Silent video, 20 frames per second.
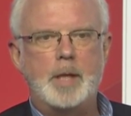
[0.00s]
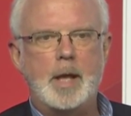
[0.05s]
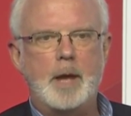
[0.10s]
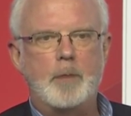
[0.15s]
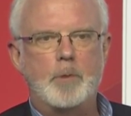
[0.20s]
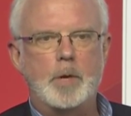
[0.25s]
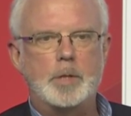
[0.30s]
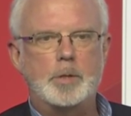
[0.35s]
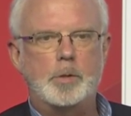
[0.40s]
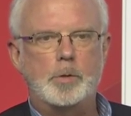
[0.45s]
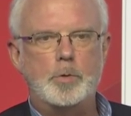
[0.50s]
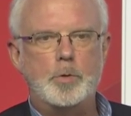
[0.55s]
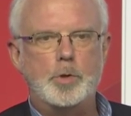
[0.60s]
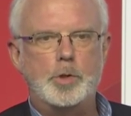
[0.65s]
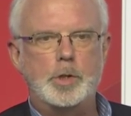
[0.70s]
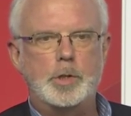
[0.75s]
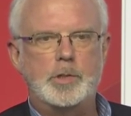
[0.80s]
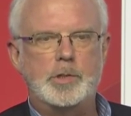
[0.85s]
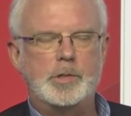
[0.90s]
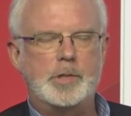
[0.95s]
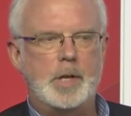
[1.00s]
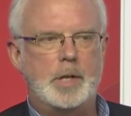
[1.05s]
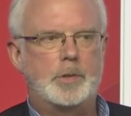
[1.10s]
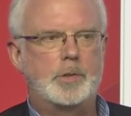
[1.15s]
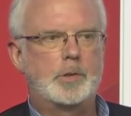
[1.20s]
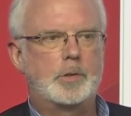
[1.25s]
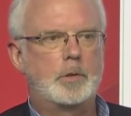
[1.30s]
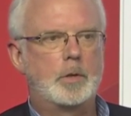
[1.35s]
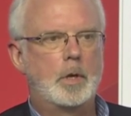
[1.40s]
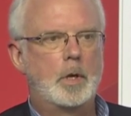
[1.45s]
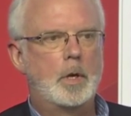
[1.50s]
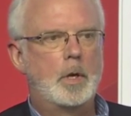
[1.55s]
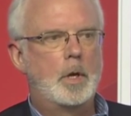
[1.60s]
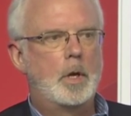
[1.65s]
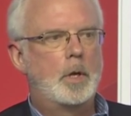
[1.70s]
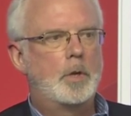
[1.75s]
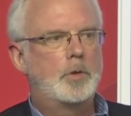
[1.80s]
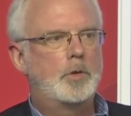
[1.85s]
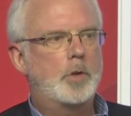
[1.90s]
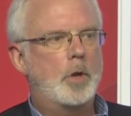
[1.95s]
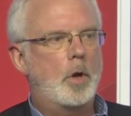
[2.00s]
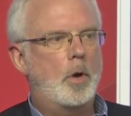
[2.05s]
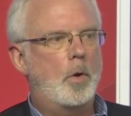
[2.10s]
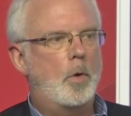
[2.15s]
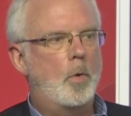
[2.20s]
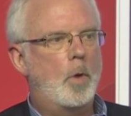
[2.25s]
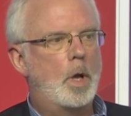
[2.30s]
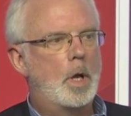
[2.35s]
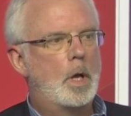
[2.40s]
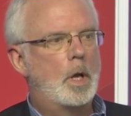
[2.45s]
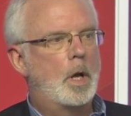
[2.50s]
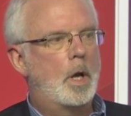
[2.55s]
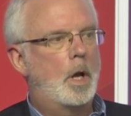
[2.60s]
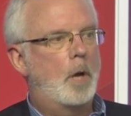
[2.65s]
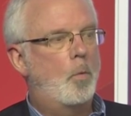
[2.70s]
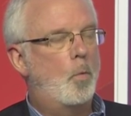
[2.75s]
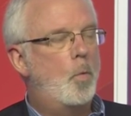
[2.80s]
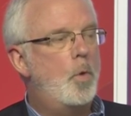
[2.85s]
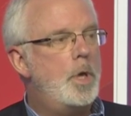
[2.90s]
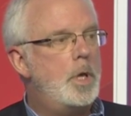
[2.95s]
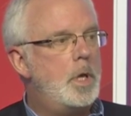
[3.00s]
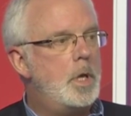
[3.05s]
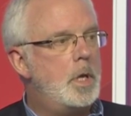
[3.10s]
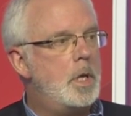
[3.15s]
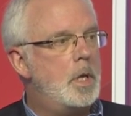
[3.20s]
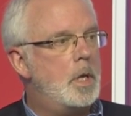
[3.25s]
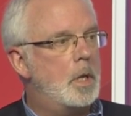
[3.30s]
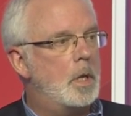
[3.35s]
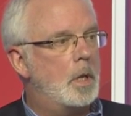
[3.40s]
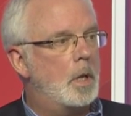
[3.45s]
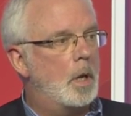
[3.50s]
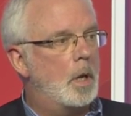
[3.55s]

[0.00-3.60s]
that resolution since. So we